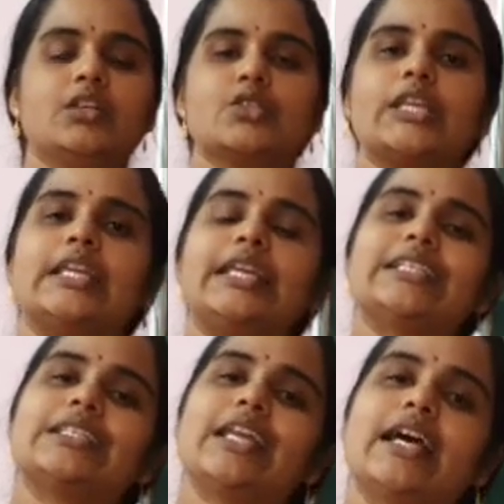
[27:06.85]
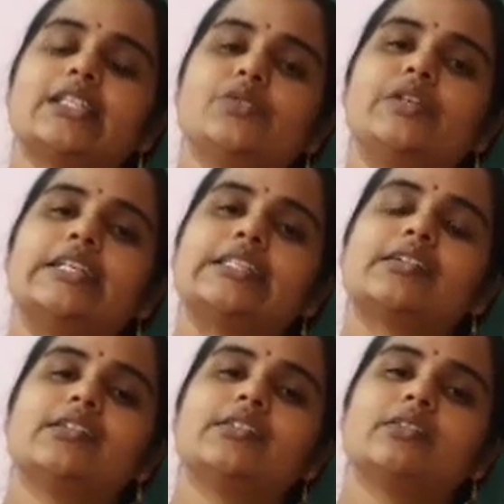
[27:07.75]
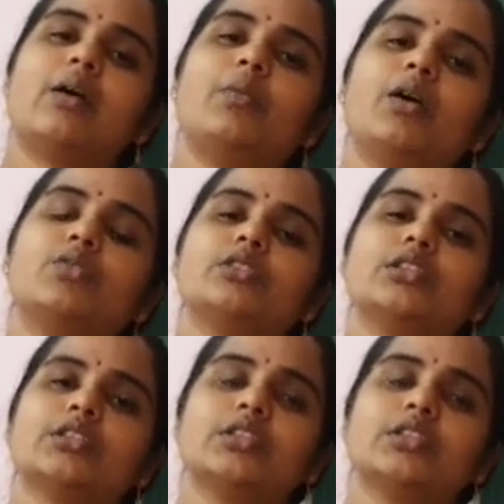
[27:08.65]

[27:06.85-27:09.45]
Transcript: So in the next class, we will discuss about